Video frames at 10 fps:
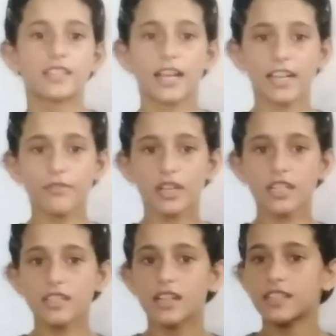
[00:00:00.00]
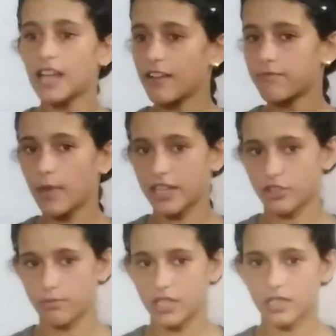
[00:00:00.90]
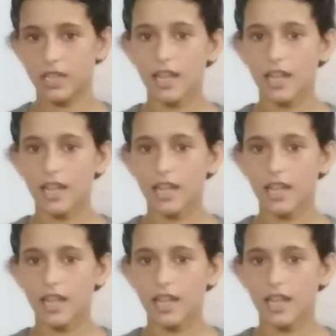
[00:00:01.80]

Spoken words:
Second one is self-management,